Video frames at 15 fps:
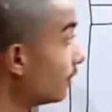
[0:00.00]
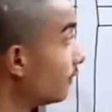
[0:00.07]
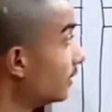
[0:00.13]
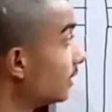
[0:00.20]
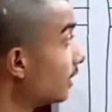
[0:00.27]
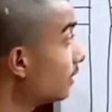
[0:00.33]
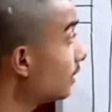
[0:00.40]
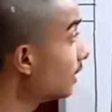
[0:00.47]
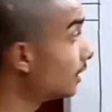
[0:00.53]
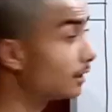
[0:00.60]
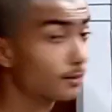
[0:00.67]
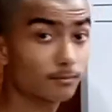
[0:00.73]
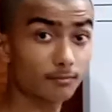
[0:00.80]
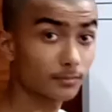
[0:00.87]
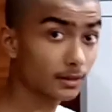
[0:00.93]
given the
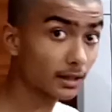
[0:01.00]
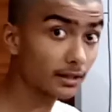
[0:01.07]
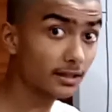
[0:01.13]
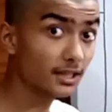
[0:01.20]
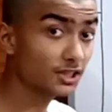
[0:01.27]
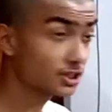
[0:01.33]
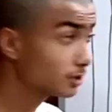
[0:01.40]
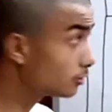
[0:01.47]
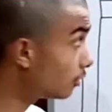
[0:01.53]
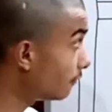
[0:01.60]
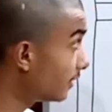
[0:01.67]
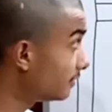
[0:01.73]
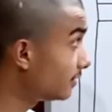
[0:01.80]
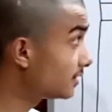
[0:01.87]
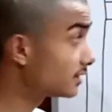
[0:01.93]
condition
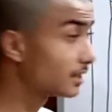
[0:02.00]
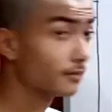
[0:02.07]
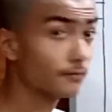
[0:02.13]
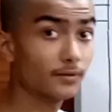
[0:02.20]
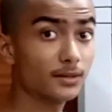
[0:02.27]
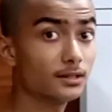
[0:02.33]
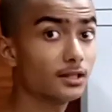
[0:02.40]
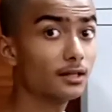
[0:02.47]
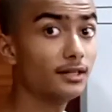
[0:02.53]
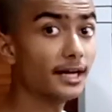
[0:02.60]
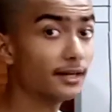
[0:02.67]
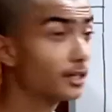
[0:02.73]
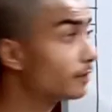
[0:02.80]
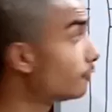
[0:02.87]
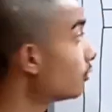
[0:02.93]
of it, just given the
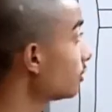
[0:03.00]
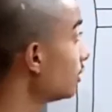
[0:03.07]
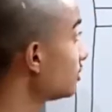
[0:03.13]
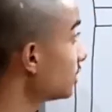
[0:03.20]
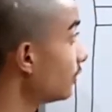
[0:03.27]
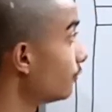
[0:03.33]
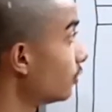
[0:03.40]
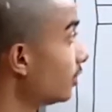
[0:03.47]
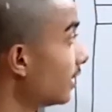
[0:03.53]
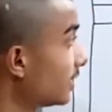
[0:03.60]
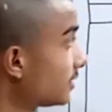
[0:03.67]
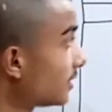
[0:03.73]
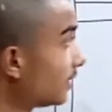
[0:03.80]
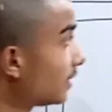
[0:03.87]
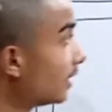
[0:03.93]
data for the sulfuric
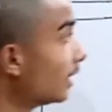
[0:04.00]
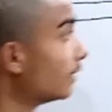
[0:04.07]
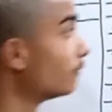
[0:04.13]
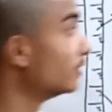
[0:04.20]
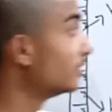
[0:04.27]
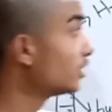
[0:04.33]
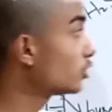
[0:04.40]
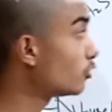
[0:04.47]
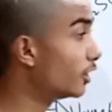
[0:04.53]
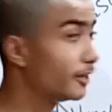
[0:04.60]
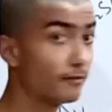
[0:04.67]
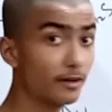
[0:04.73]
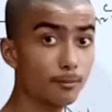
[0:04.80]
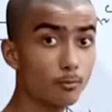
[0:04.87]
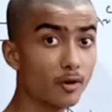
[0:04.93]
acid, which is
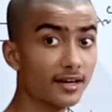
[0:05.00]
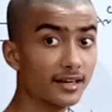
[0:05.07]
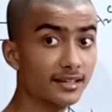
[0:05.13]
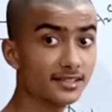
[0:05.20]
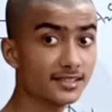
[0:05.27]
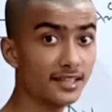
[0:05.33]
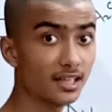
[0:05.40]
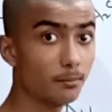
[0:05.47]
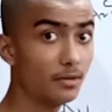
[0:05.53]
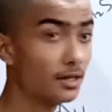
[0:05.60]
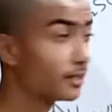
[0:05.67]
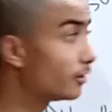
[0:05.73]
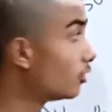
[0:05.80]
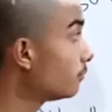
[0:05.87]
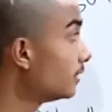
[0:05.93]
21.9
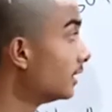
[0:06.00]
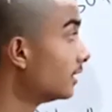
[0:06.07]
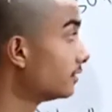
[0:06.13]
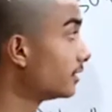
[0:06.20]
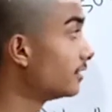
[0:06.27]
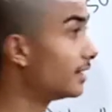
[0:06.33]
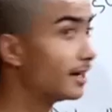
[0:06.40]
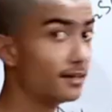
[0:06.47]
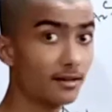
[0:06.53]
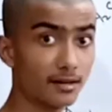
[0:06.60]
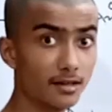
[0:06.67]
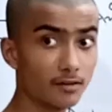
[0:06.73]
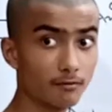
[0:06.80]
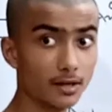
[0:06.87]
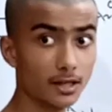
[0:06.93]
centimeter cube, the
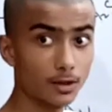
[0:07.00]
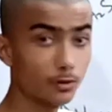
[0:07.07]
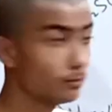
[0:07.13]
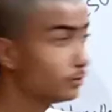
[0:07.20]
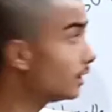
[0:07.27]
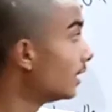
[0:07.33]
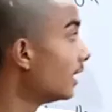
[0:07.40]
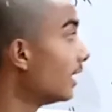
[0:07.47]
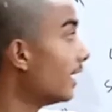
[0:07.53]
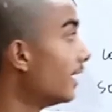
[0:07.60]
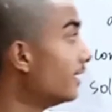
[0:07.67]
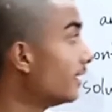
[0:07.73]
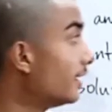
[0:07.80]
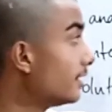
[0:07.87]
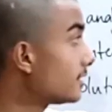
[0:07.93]
titrant value,
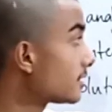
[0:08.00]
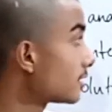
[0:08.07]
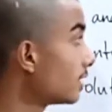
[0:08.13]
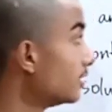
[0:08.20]
and its